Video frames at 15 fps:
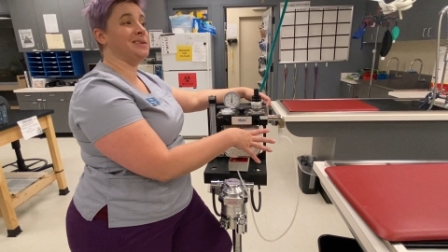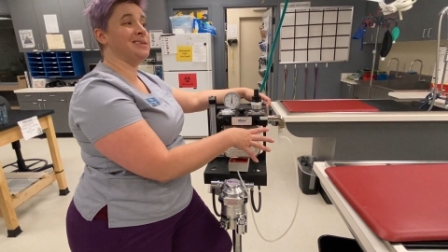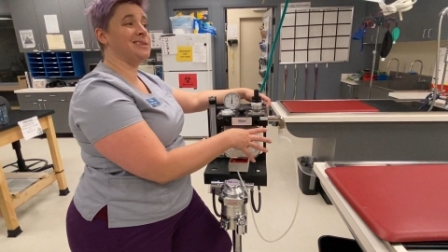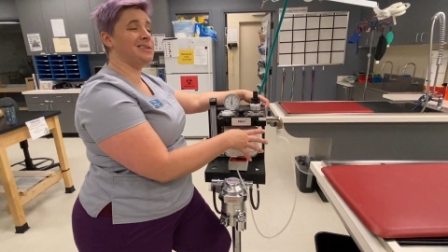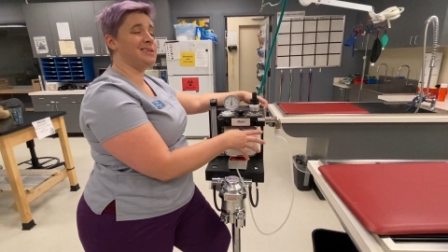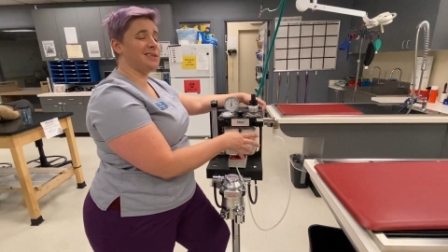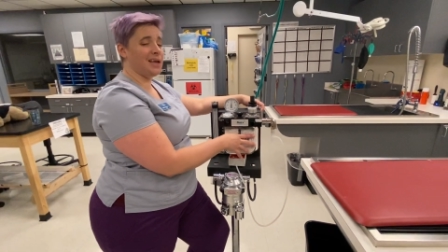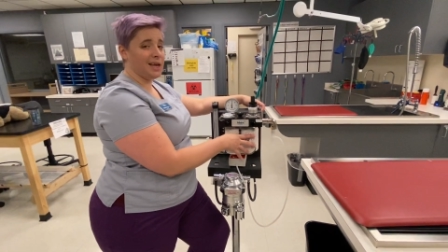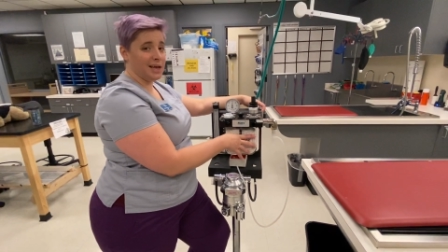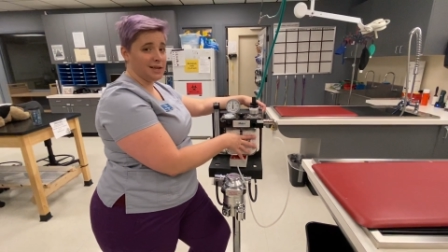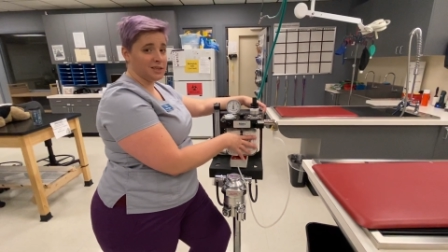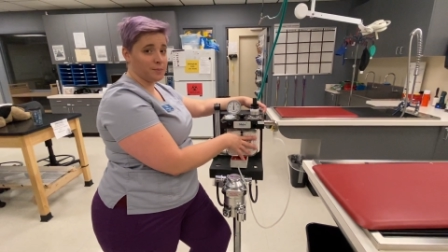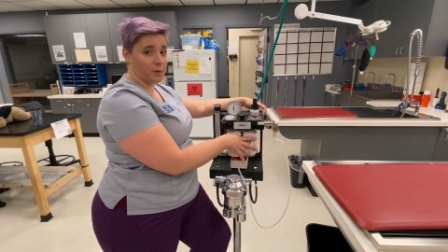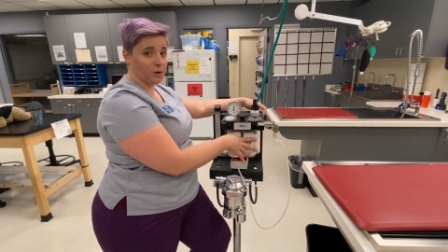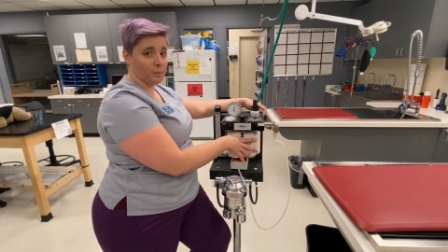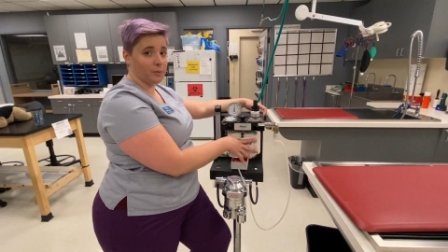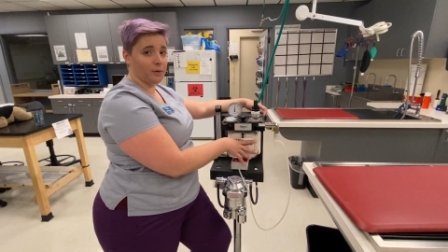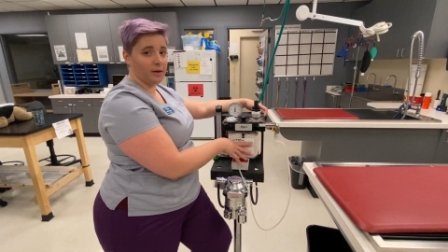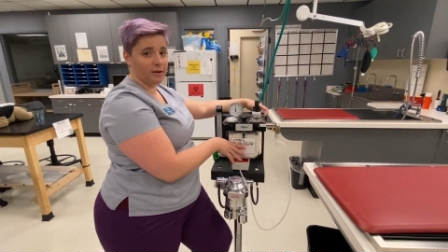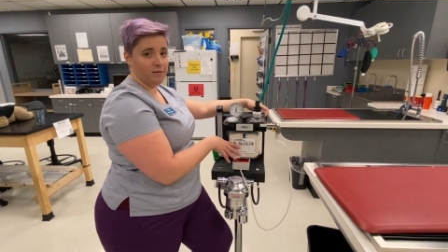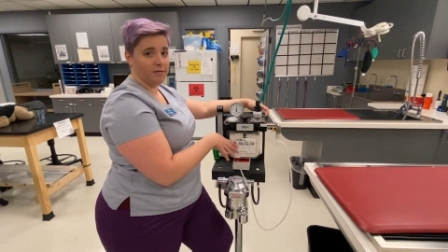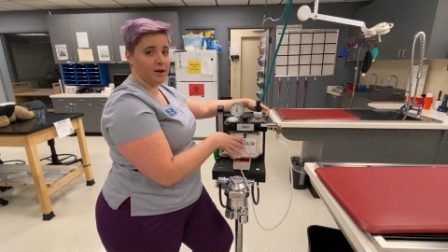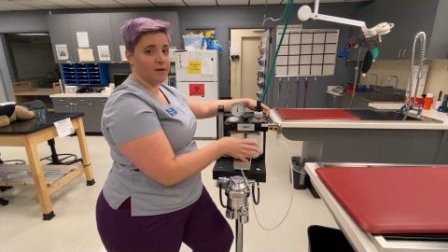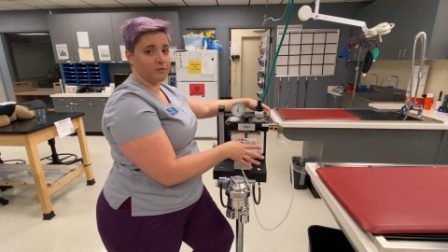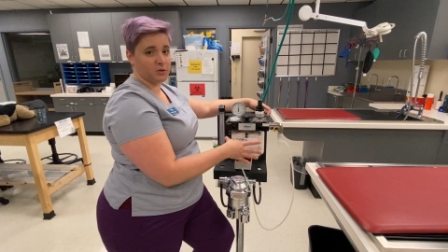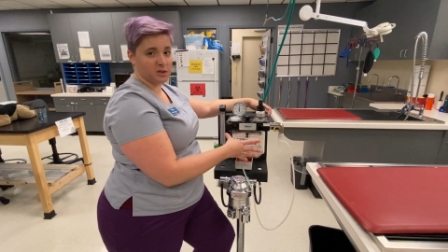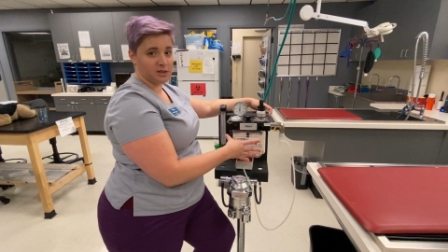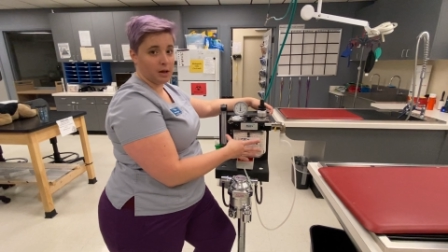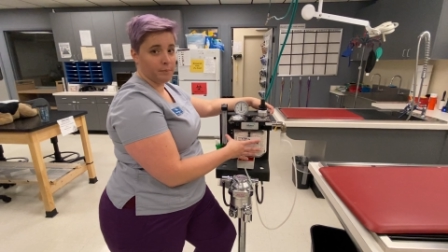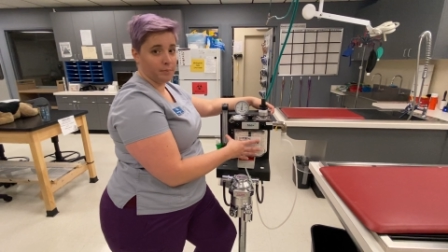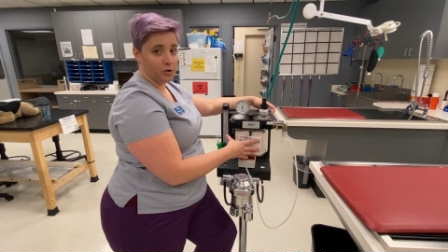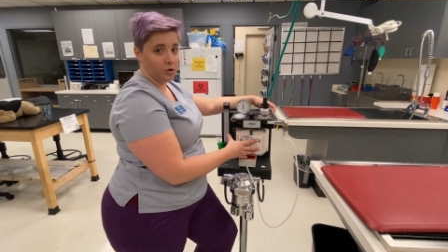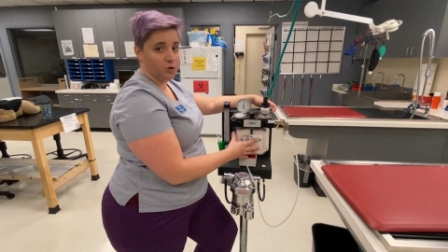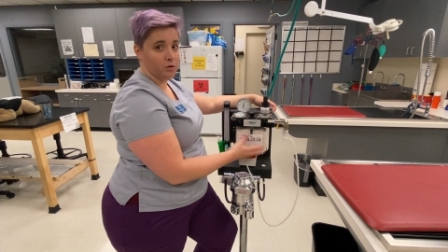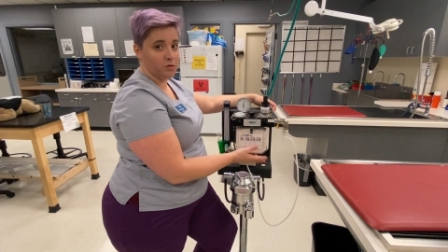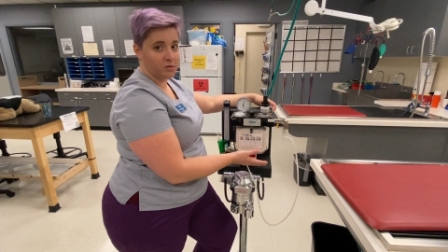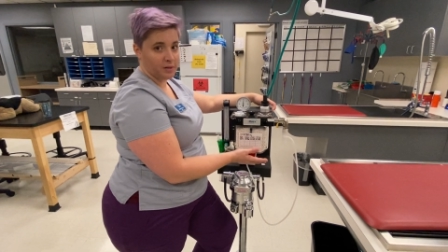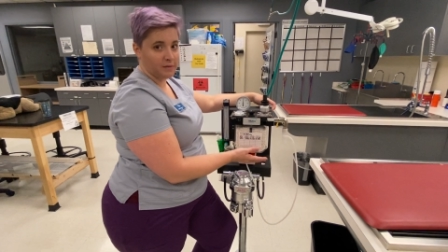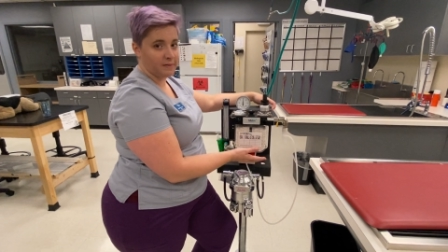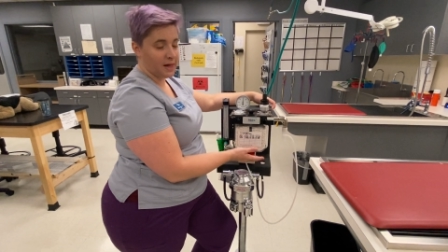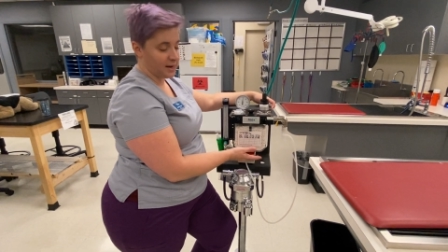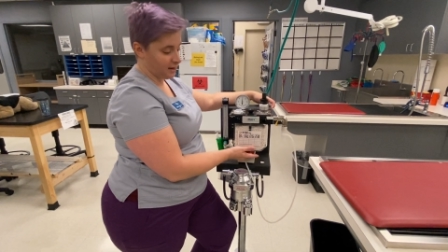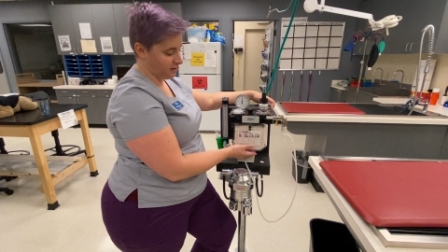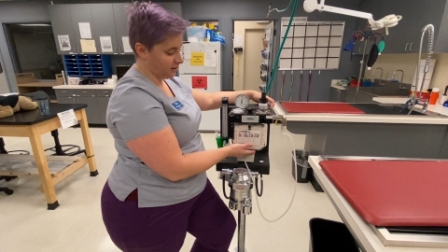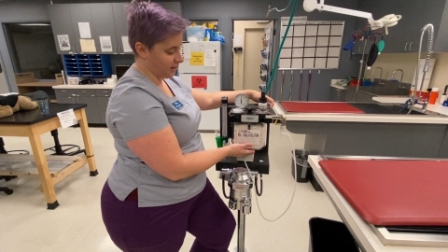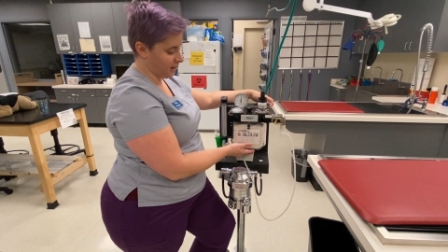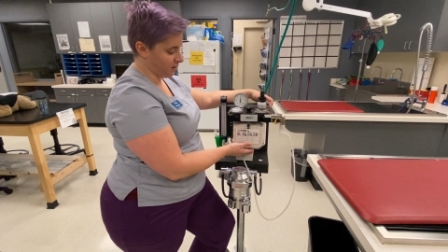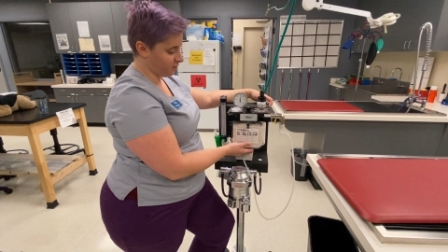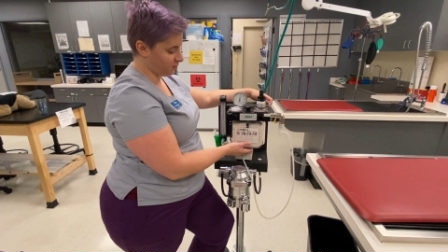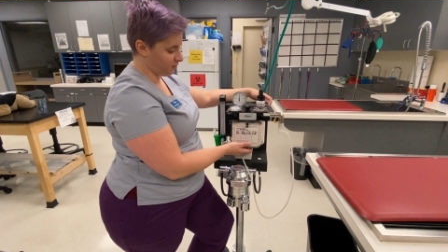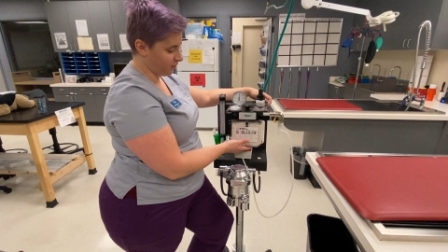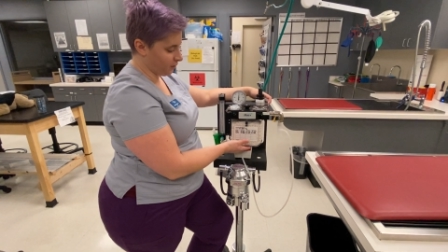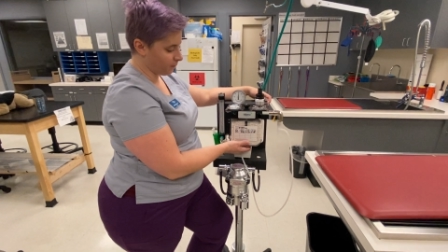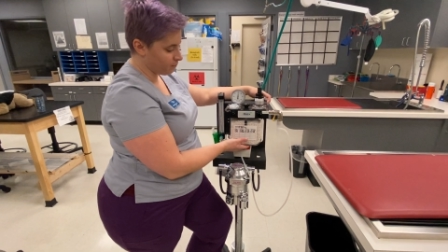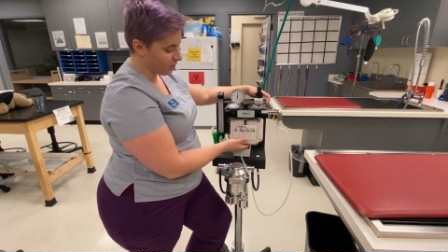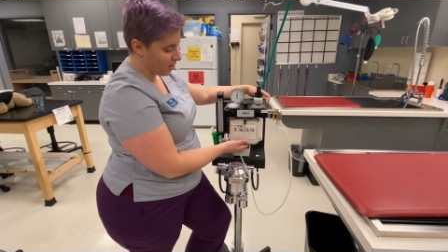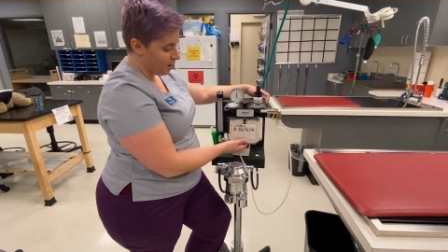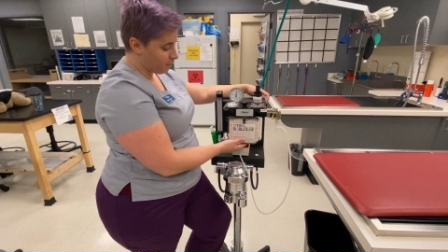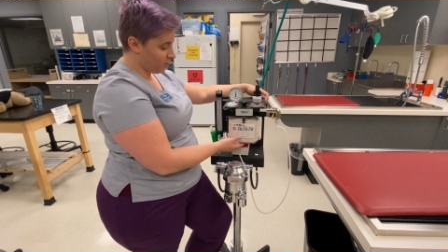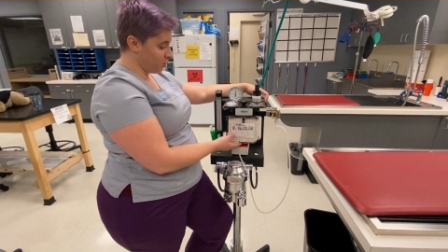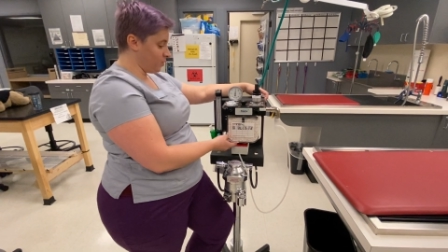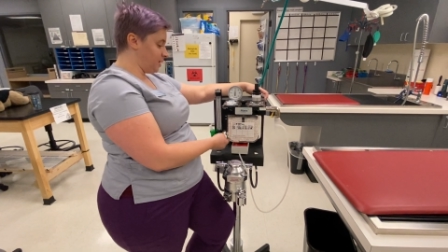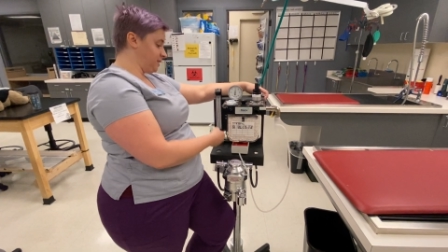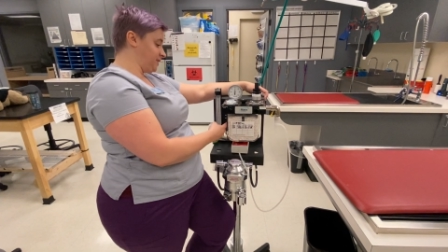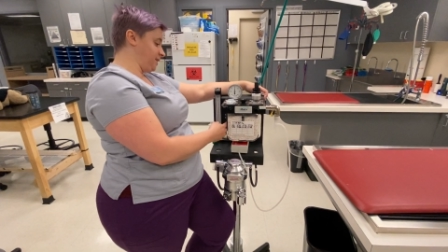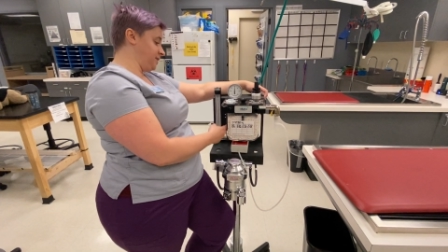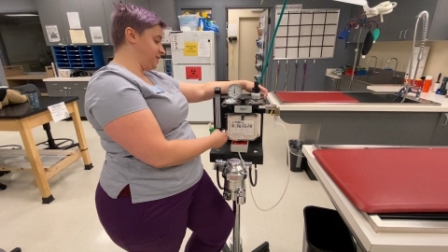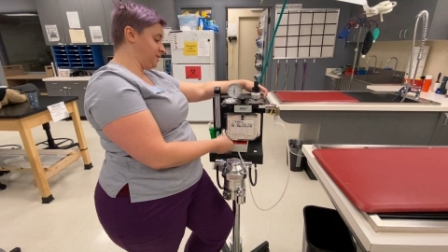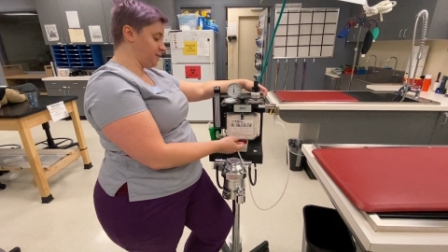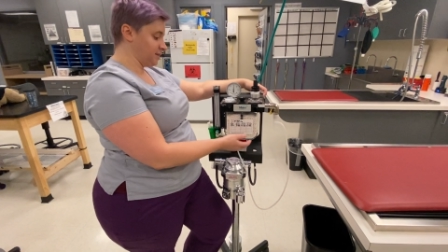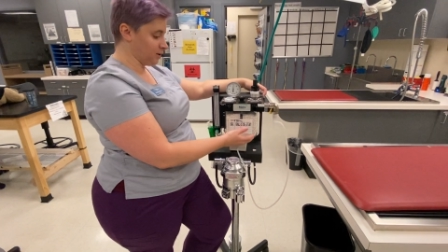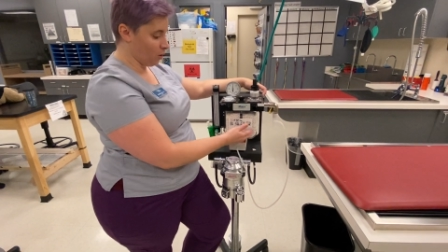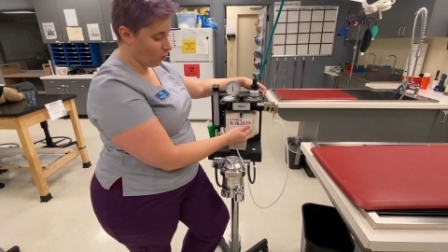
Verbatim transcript: and stays purple even after it's not been used that that indicates to you. But you can see this is